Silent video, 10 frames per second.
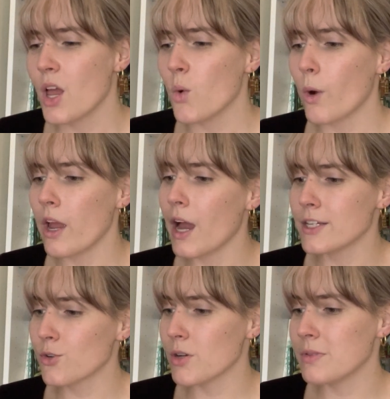why ice
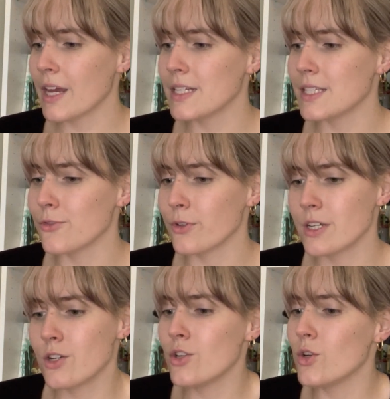cream tastes different
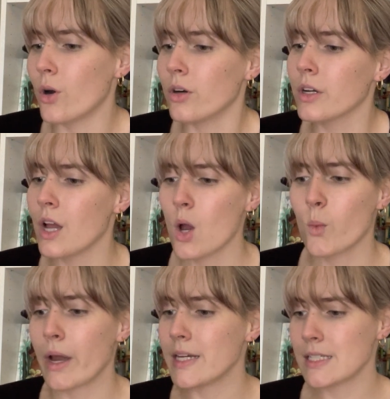in New York,
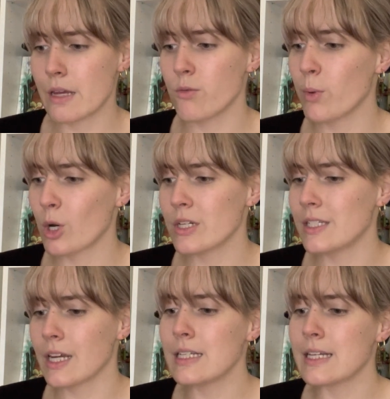why he's never been on a
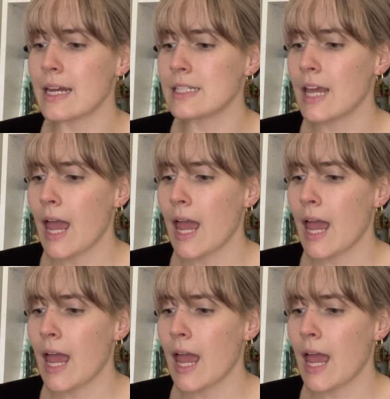second date,